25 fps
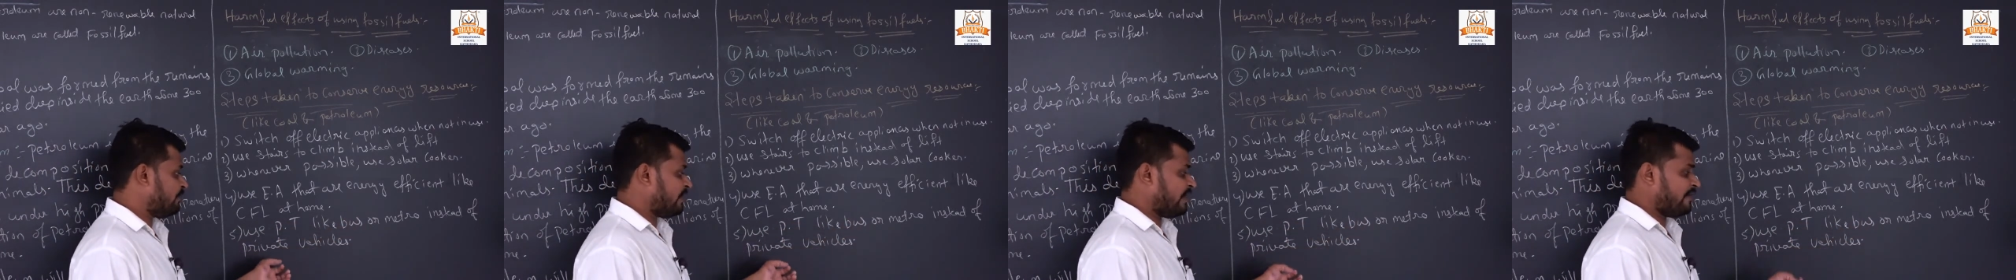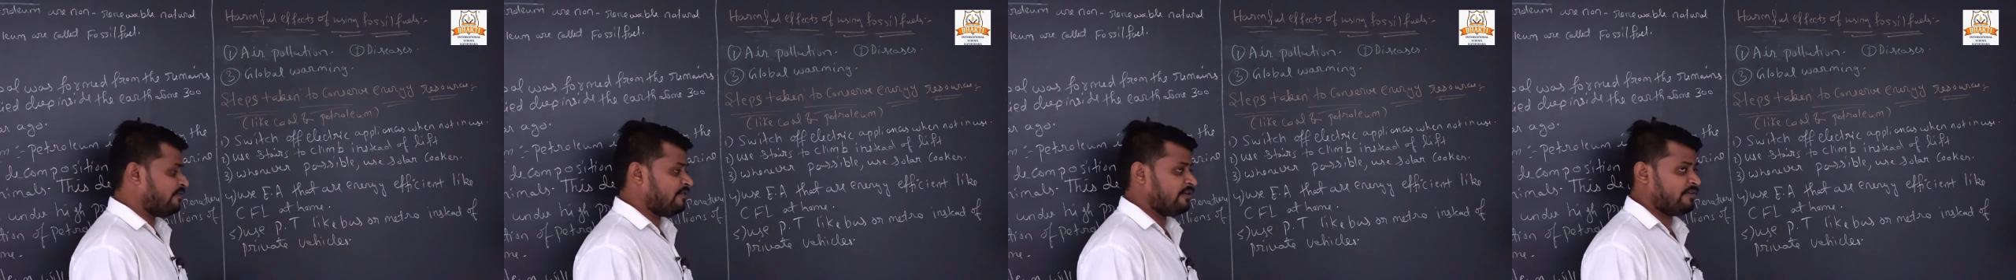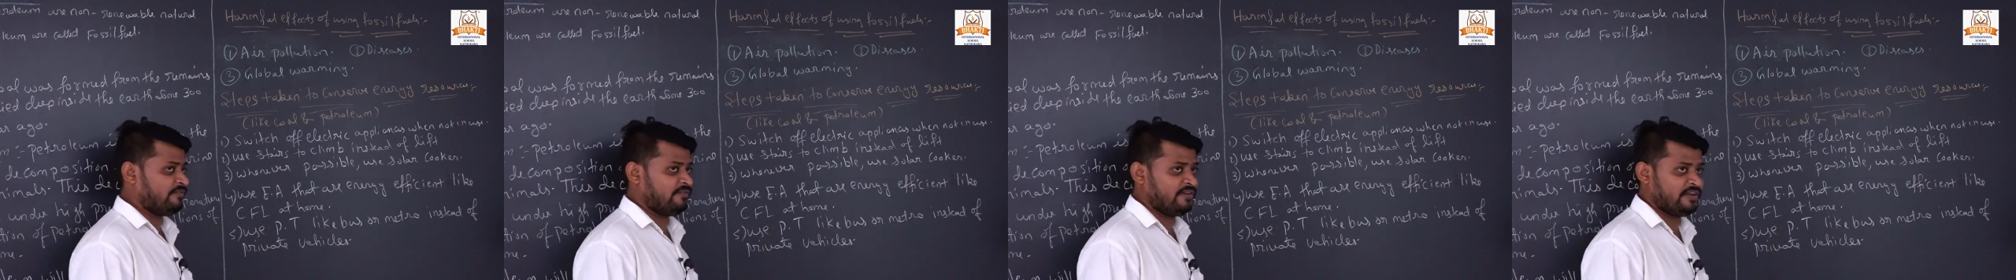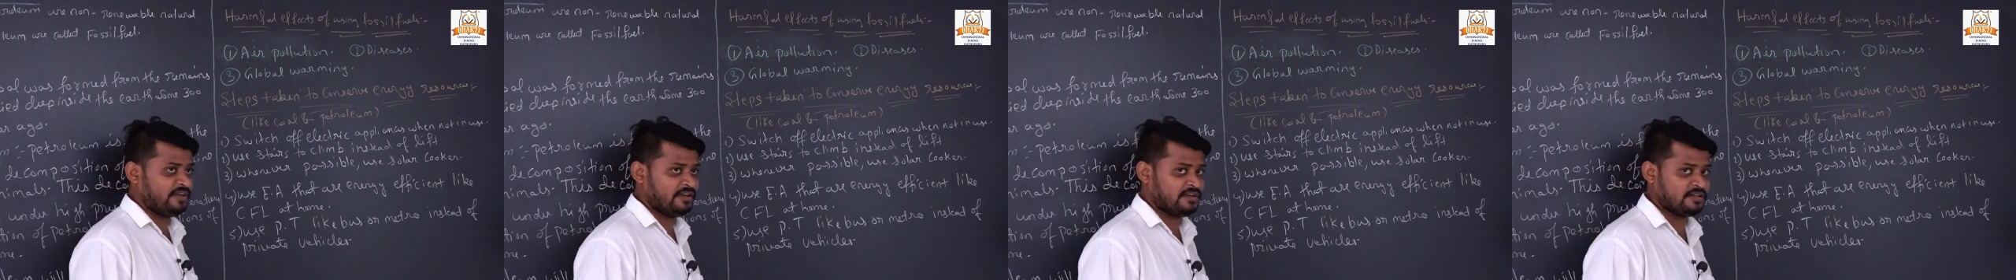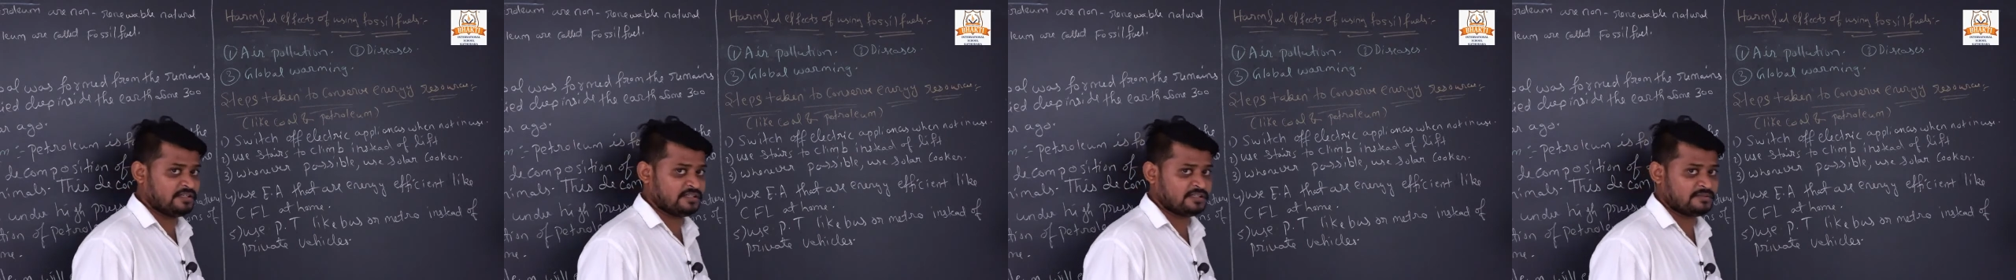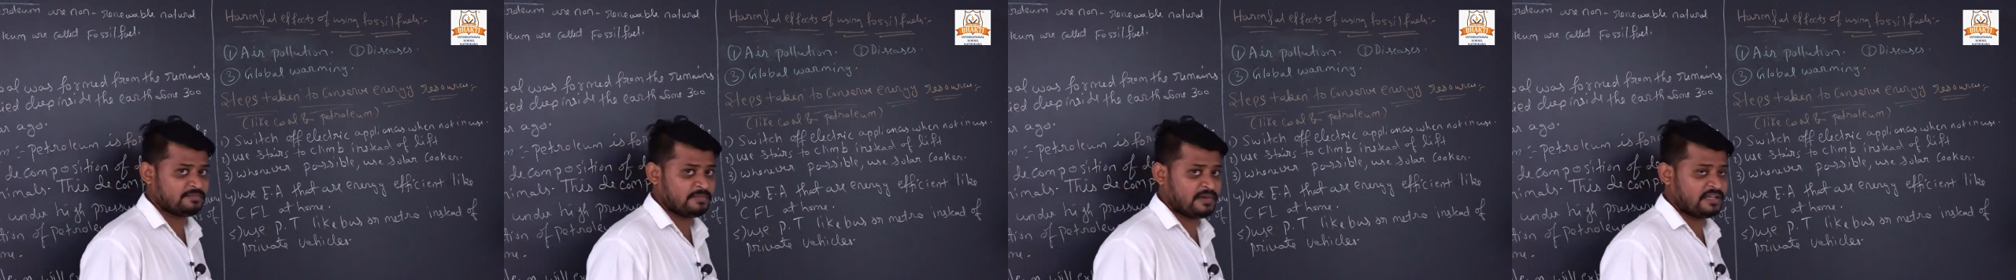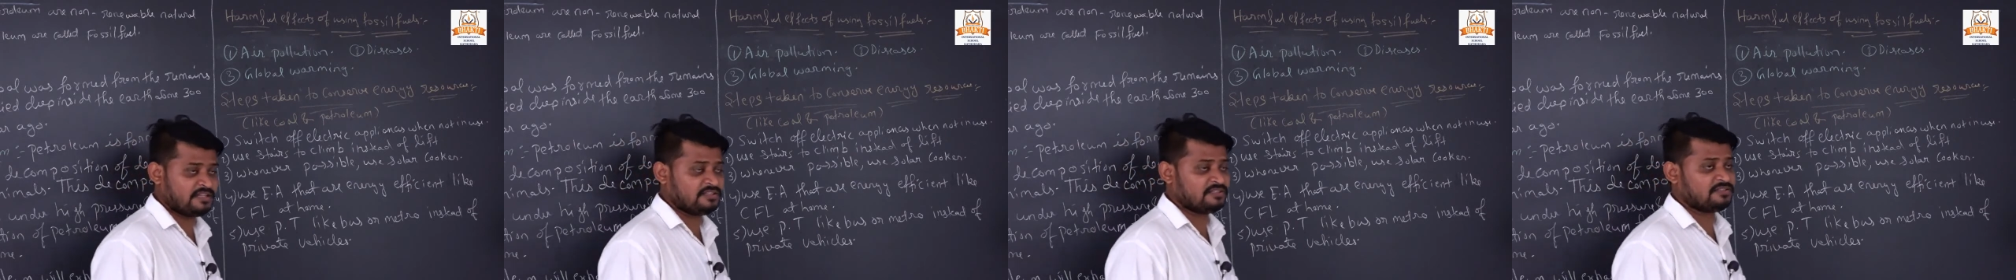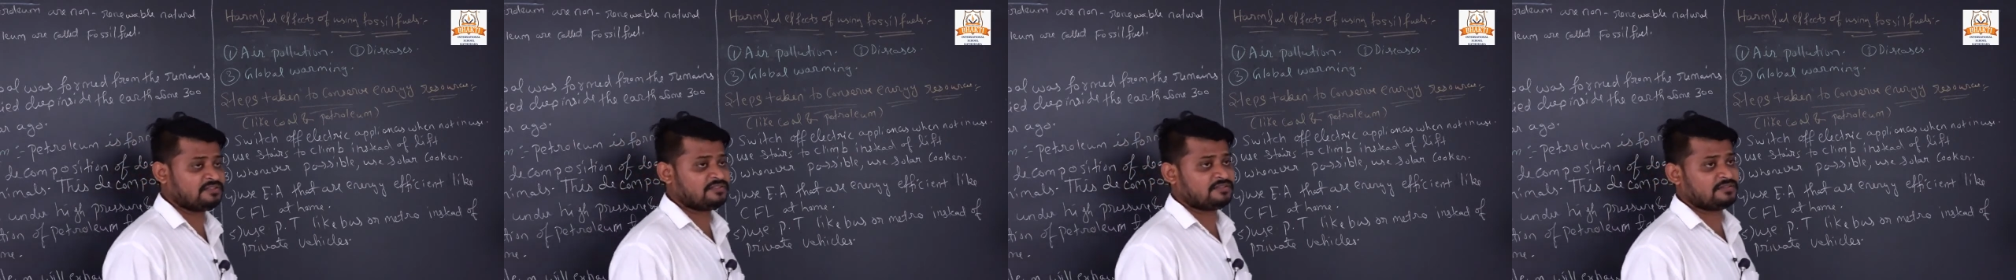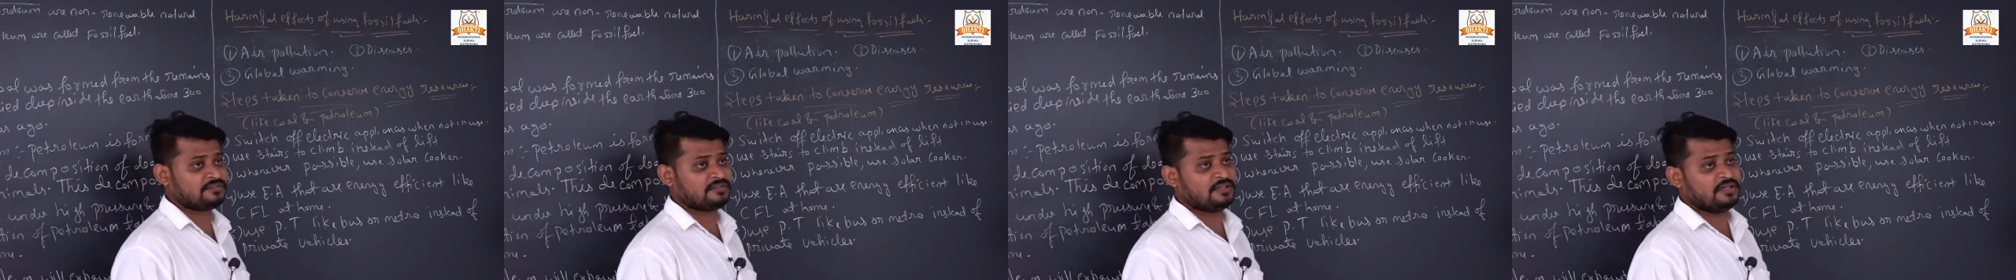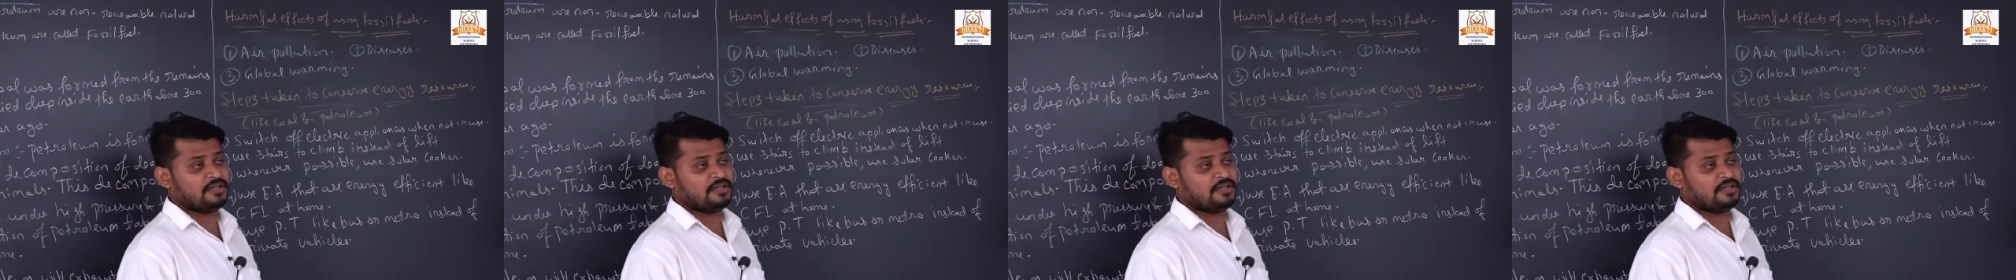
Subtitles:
private vehicles, means